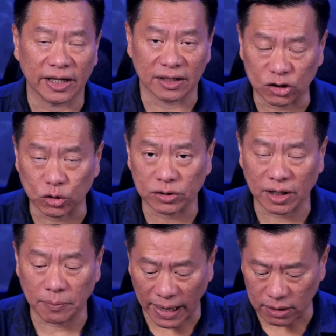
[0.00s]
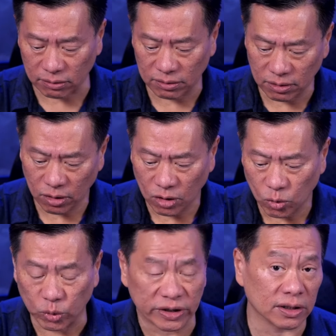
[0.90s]
And that's usually a battle
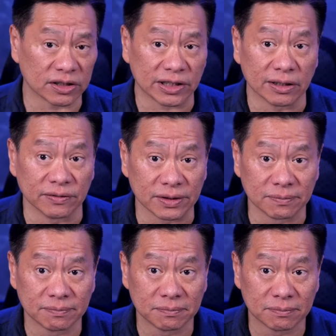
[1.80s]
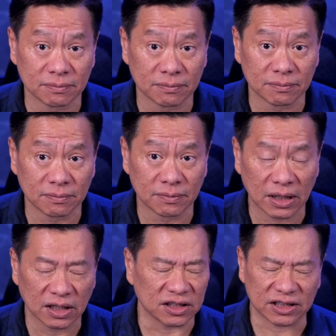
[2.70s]
within ourselves.
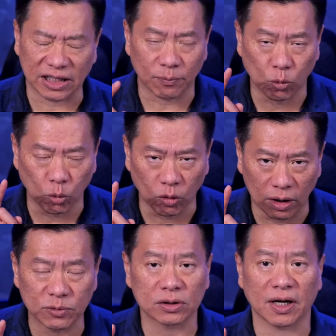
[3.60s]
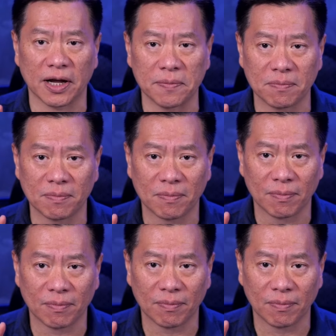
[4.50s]
Just get up one more time.
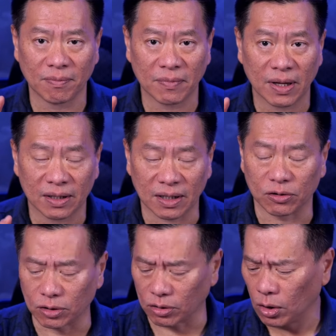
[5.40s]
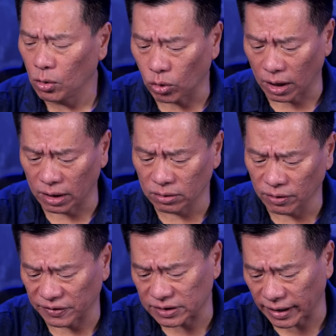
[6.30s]
Now you go, well, I don't
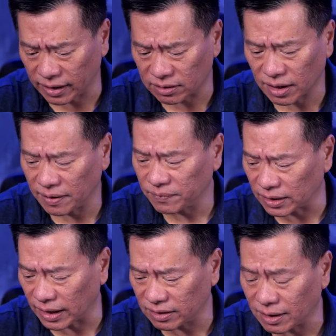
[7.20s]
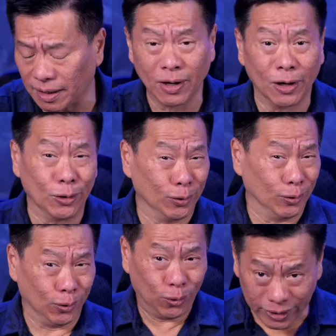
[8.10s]
know if it's the 8th time, the 9th time.
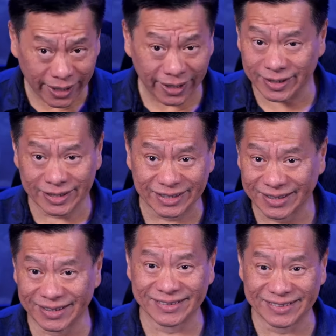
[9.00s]
Who cares?